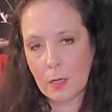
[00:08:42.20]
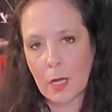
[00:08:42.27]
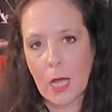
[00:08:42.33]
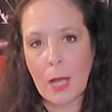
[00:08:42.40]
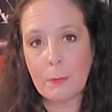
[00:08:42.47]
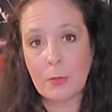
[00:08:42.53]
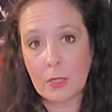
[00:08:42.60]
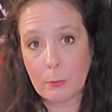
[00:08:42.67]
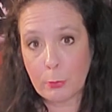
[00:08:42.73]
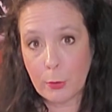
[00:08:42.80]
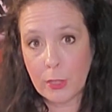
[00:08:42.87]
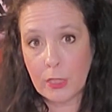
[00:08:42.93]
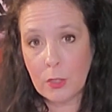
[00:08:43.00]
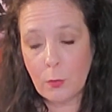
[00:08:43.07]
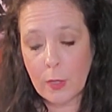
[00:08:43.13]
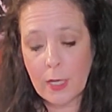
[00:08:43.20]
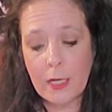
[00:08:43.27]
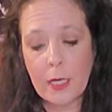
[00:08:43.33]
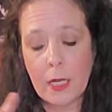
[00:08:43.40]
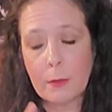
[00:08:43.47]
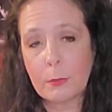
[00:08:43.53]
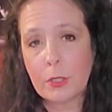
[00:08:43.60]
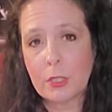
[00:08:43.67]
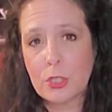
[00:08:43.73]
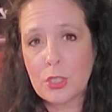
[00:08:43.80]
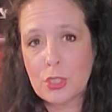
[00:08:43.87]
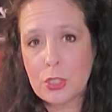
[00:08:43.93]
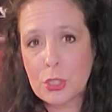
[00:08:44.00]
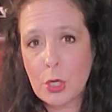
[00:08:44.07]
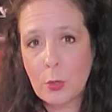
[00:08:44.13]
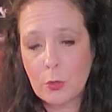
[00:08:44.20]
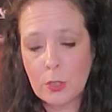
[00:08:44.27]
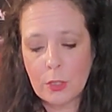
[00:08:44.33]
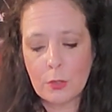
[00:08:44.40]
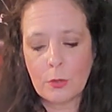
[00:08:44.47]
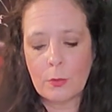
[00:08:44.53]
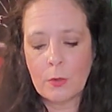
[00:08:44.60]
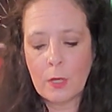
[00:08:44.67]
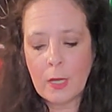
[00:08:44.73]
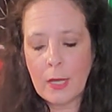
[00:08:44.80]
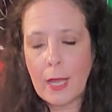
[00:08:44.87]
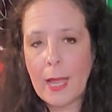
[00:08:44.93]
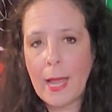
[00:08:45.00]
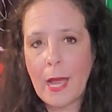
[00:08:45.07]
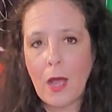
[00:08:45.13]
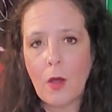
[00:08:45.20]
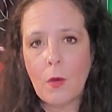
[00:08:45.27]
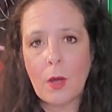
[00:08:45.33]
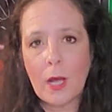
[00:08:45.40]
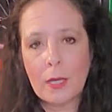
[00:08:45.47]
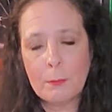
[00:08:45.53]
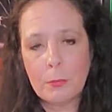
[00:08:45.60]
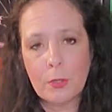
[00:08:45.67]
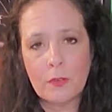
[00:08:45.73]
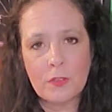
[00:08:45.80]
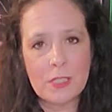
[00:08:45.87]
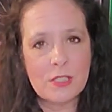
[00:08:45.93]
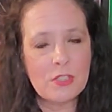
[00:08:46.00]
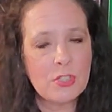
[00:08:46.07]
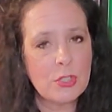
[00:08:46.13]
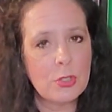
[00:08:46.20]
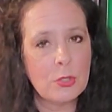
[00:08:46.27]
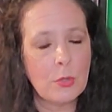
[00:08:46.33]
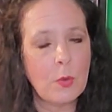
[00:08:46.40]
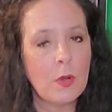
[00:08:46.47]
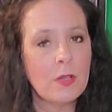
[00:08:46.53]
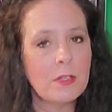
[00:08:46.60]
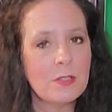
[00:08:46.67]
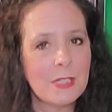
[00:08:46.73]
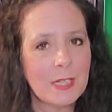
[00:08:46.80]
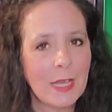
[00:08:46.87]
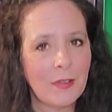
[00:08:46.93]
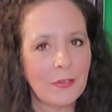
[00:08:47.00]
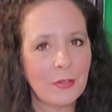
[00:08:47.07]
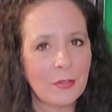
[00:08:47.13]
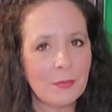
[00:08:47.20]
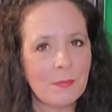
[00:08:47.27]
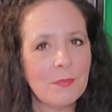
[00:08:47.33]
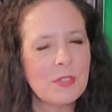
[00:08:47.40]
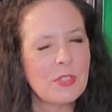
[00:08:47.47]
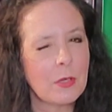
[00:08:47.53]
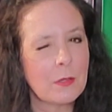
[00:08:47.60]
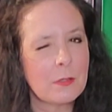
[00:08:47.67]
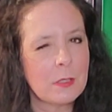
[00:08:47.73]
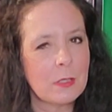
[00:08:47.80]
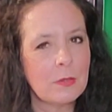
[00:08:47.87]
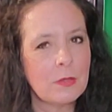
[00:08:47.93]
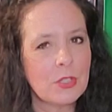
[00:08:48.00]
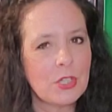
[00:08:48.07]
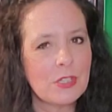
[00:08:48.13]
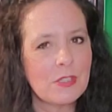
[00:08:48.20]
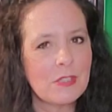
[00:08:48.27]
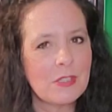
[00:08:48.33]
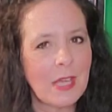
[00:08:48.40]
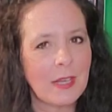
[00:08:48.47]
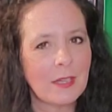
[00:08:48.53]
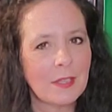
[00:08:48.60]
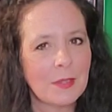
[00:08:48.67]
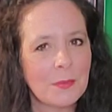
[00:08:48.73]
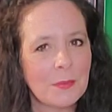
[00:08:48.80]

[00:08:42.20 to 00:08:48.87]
I'm going to bring you in and I'm going to show you how I put these two together. So I'll see you in just a sec.